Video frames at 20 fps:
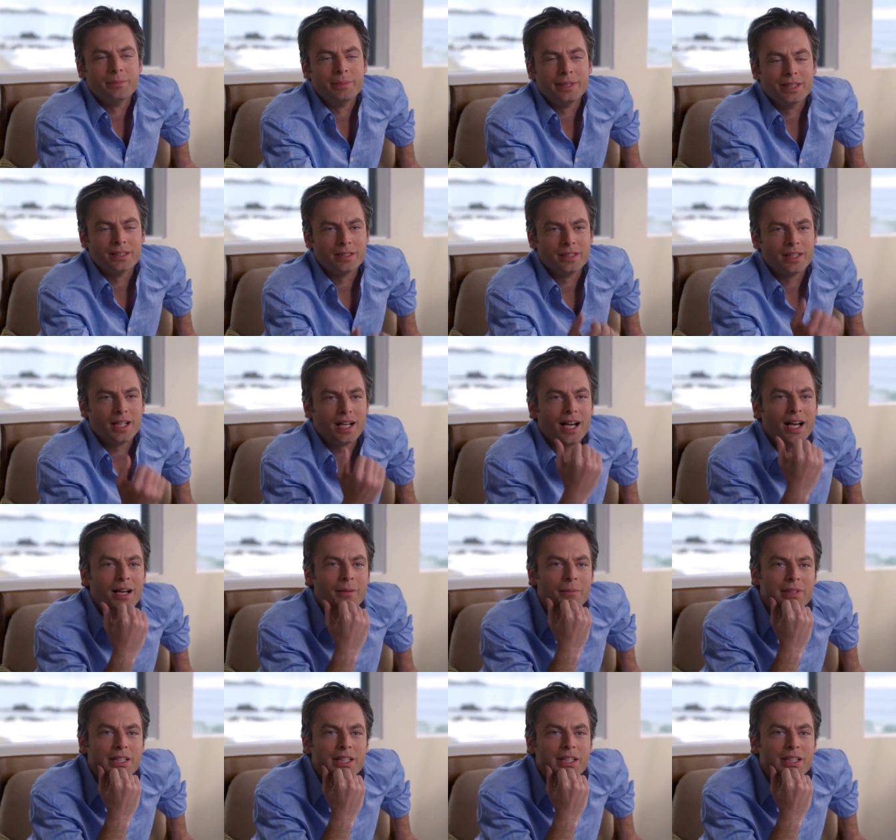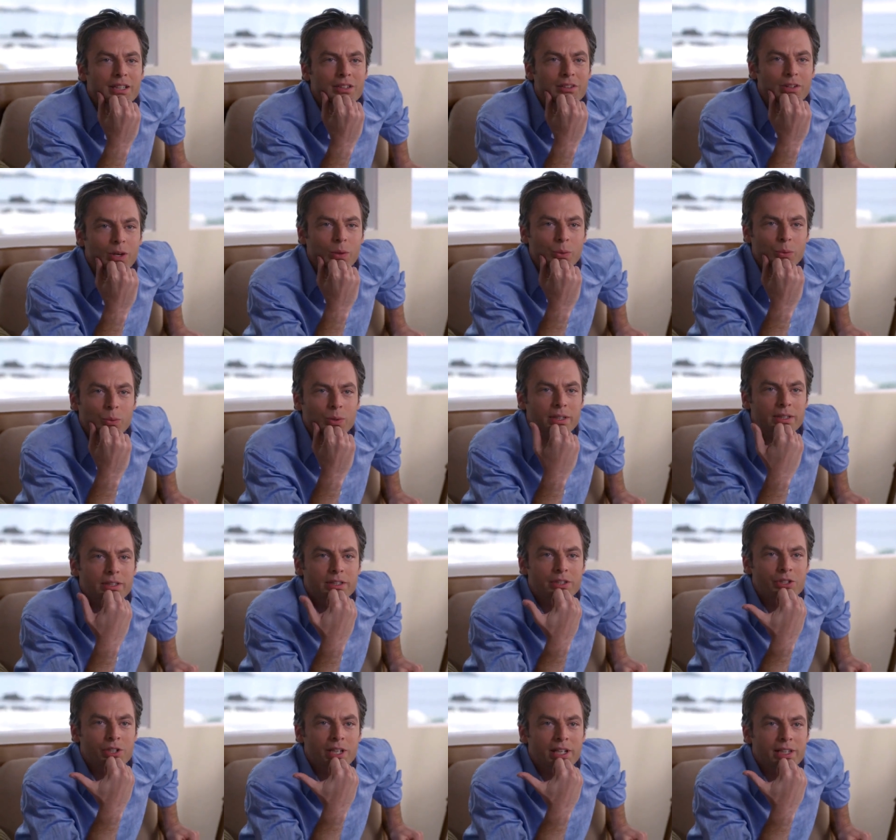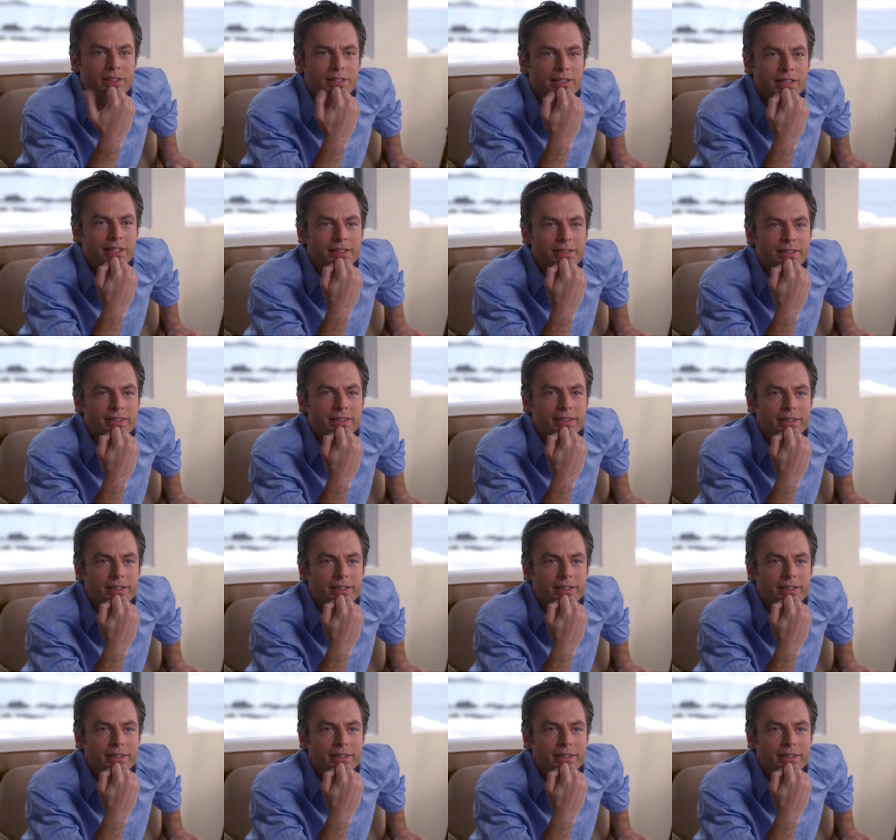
the beard? I'm thinking of growing one. Jenny's against